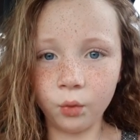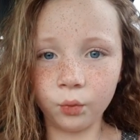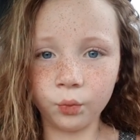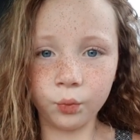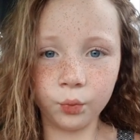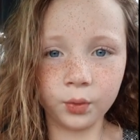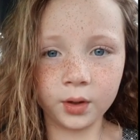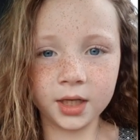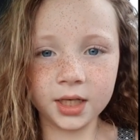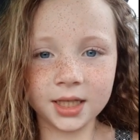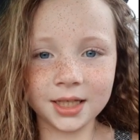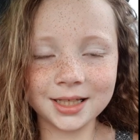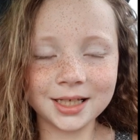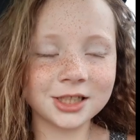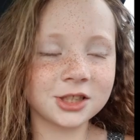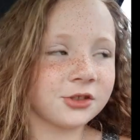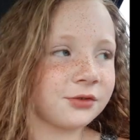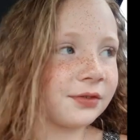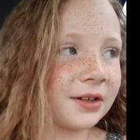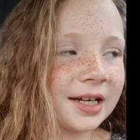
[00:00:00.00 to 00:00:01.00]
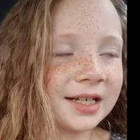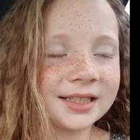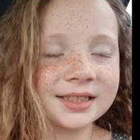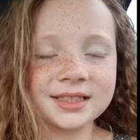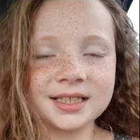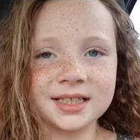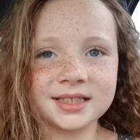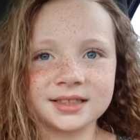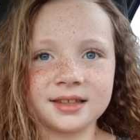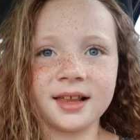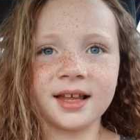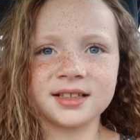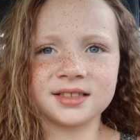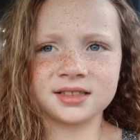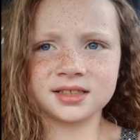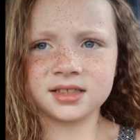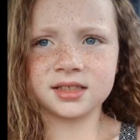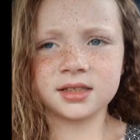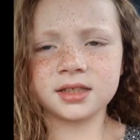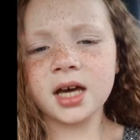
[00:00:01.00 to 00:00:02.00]
Winning catchphrase is,
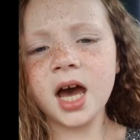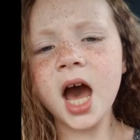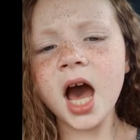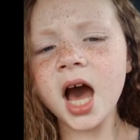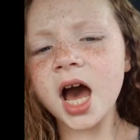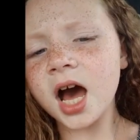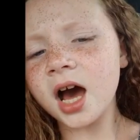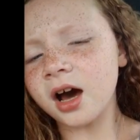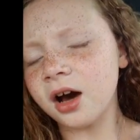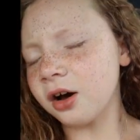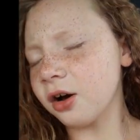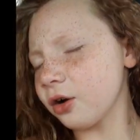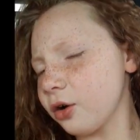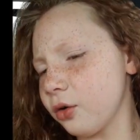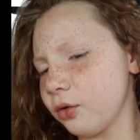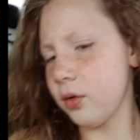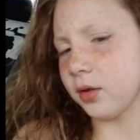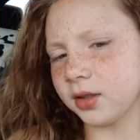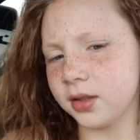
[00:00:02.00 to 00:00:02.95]
let's go!